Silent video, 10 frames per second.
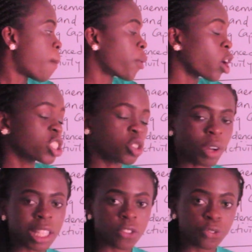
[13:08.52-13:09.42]
blood
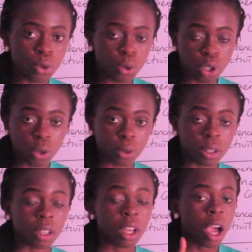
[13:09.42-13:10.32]
transfusion
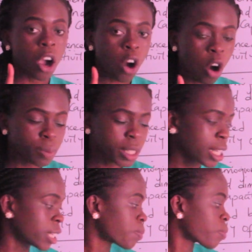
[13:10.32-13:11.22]
comes
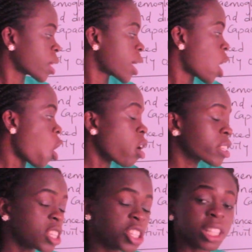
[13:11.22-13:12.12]
in,
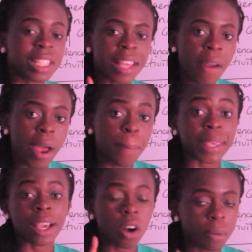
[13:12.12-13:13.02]
oxygen
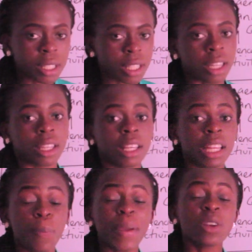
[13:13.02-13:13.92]
therapy comes in,
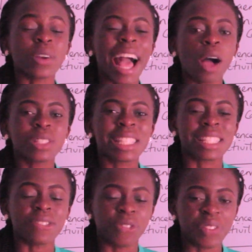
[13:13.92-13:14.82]
depending on how
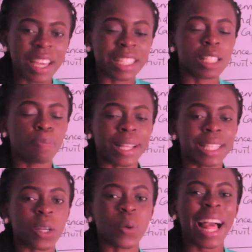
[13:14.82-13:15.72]
severe this
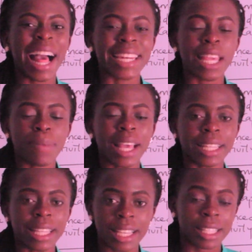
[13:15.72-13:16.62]
particular
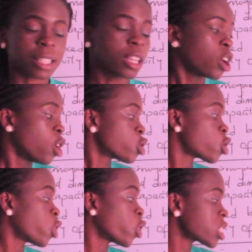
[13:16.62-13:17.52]
anemia is.
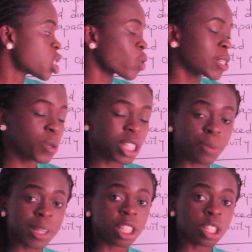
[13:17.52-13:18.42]
So your nurse's
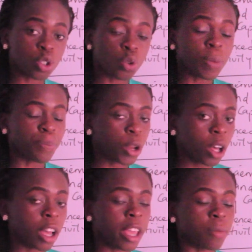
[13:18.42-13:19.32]
responsibility during
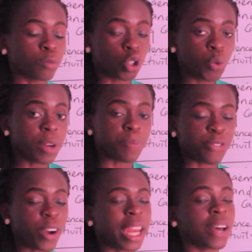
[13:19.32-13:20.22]
blood, during,
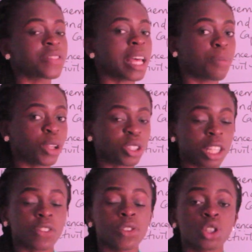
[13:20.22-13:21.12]
before and after blood
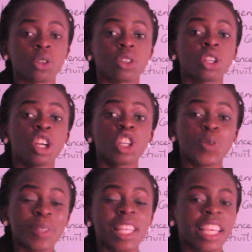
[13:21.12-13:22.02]
transfusion
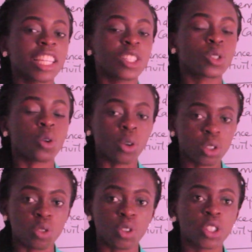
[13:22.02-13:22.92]
should be taken into
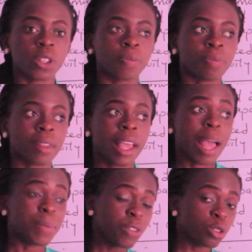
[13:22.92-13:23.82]
consideration.
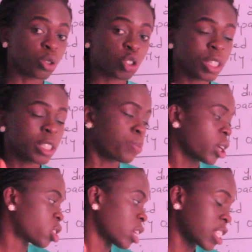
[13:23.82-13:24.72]
I believe we should treat
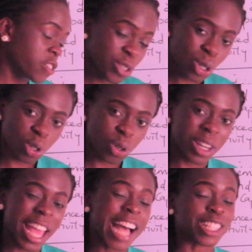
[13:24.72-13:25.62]
blood
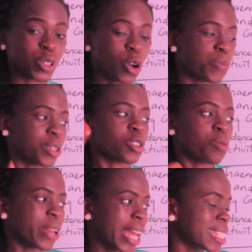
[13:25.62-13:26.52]
transfusion as a topic
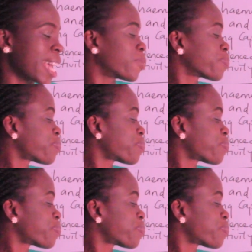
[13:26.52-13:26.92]
some other time.